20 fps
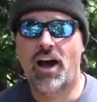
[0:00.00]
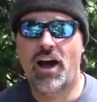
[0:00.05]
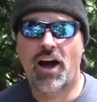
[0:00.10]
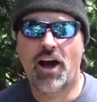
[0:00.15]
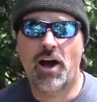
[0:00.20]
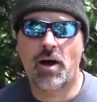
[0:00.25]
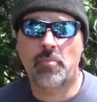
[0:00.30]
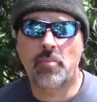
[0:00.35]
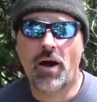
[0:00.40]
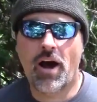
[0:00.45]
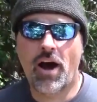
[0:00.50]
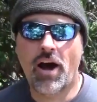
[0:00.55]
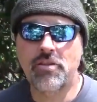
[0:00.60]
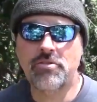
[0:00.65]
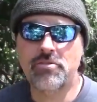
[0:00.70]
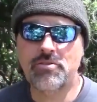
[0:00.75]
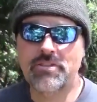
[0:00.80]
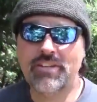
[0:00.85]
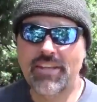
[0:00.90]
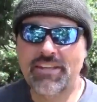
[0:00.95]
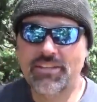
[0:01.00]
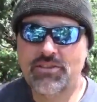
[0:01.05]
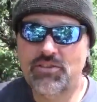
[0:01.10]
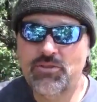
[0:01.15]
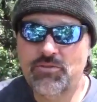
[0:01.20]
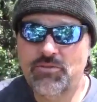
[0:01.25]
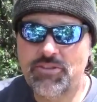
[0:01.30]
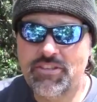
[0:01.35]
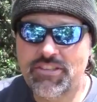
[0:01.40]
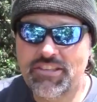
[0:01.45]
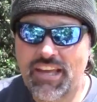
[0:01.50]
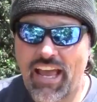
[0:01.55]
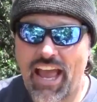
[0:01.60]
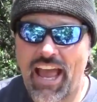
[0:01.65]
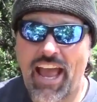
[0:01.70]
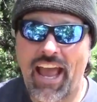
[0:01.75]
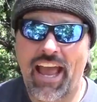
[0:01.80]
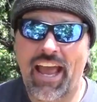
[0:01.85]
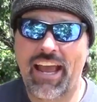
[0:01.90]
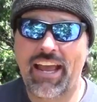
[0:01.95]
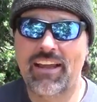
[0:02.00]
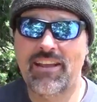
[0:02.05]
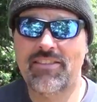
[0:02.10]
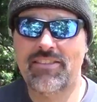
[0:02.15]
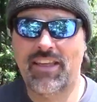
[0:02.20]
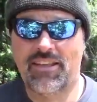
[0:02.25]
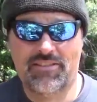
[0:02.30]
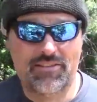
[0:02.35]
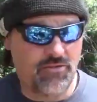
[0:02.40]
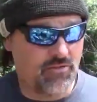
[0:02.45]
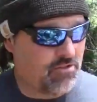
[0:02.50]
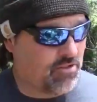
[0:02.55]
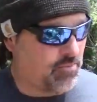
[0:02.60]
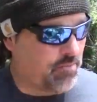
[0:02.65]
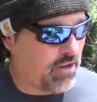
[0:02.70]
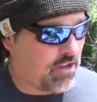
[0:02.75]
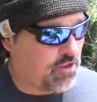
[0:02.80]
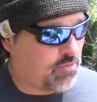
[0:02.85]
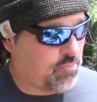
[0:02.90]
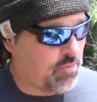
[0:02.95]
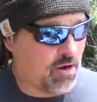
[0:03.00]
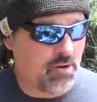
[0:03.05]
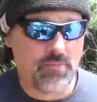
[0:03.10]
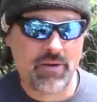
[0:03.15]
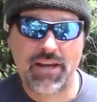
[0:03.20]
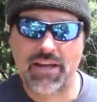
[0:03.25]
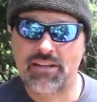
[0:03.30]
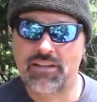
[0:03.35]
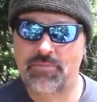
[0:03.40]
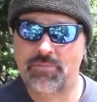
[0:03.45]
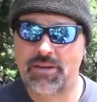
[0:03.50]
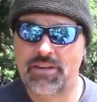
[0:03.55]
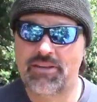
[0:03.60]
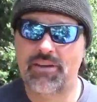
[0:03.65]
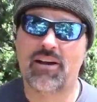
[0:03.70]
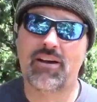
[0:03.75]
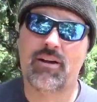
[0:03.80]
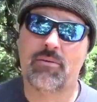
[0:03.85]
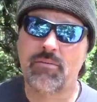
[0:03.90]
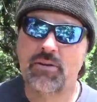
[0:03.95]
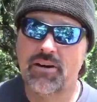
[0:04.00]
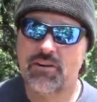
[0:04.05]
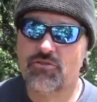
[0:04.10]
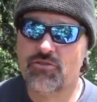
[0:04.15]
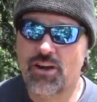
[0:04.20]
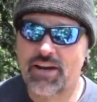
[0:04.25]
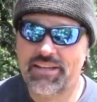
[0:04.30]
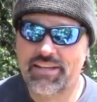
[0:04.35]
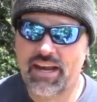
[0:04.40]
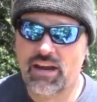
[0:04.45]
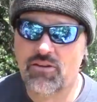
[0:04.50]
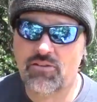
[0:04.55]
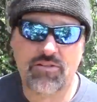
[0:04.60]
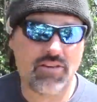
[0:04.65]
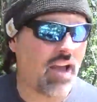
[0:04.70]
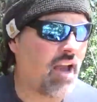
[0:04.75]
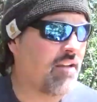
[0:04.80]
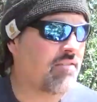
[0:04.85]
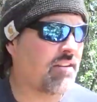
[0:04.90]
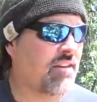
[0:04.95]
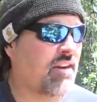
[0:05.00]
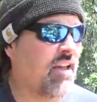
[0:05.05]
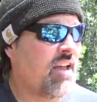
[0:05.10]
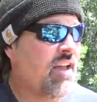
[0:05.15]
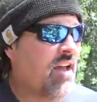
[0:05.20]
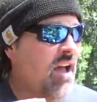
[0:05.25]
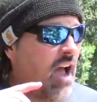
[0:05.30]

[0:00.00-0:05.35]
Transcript: Um, other than to say that there's some experimenting to be done. I'm going to try downsizing.